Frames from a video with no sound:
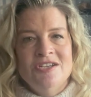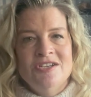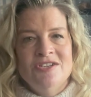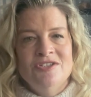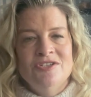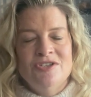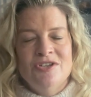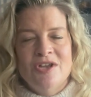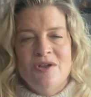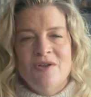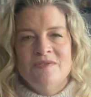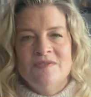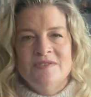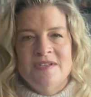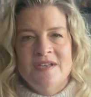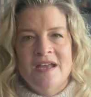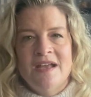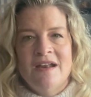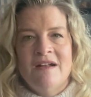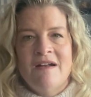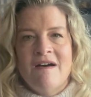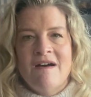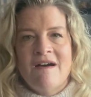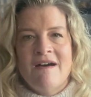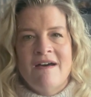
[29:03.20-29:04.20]
shows
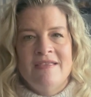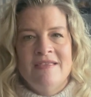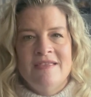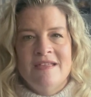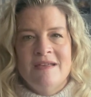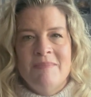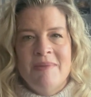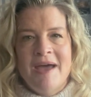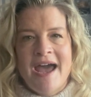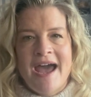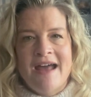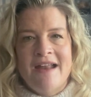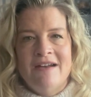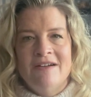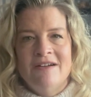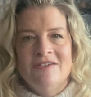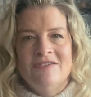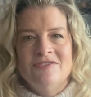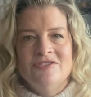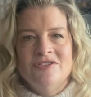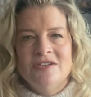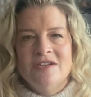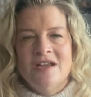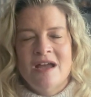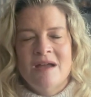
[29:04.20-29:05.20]
it on the pattern.